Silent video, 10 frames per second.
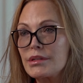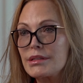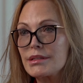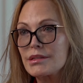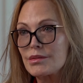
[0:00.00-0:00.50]

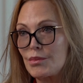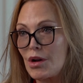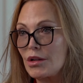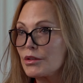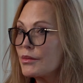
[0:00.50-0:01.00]
It's a
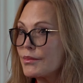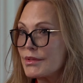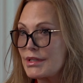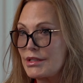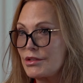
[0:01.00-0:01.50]
smaller
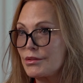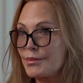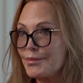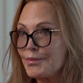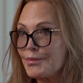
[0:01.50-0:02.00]
center,
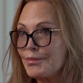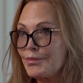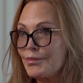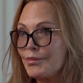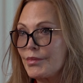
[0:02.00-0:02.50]

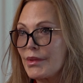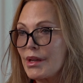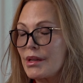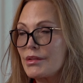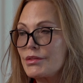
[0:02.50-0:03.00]

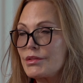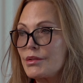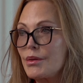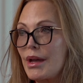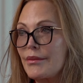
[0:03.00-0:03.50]
so
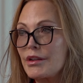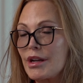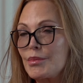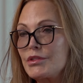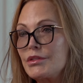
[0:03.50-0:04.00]
you have an
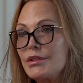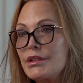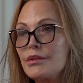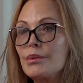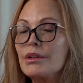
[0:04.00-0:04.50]

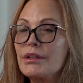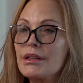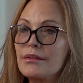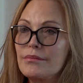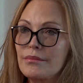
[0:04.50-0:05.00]
opportunity to
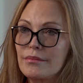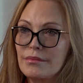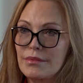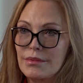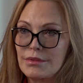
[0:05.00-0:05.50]
really
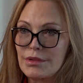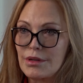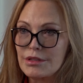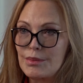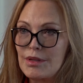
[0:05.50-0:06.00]

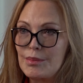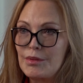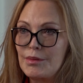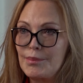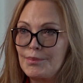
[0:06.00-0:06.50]
talk to
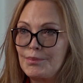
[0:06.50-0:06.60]
people.